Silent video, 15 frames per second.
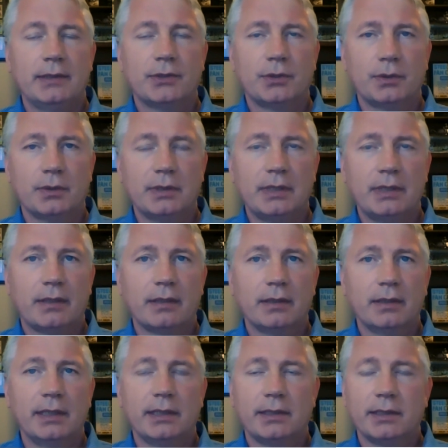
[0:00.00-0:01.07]
and certainly nothing
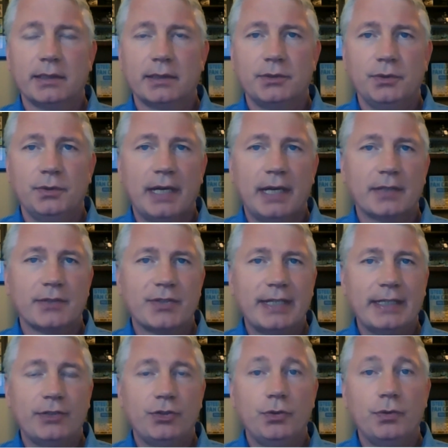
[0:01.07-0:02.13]
like uh,
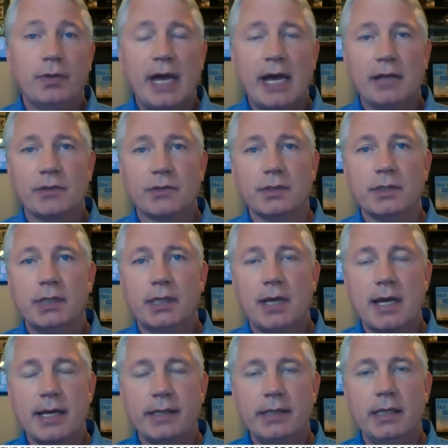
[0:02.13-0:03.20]
2008,
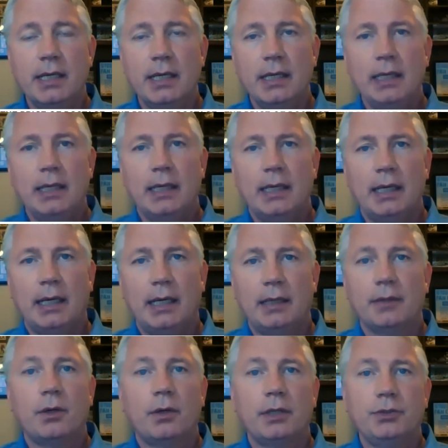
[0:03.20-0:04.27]
2009.
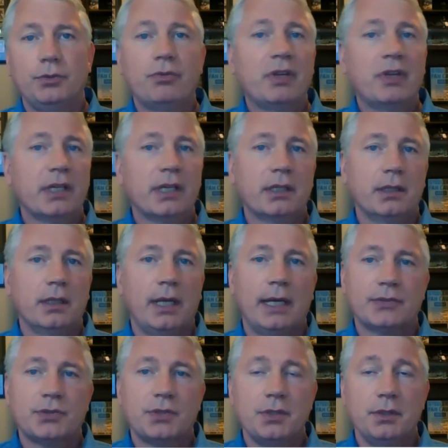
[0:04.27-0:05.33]
Uh, though I do think it could
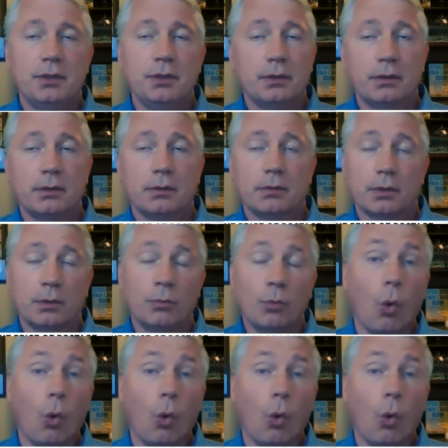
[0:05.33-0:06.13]
last a year or, or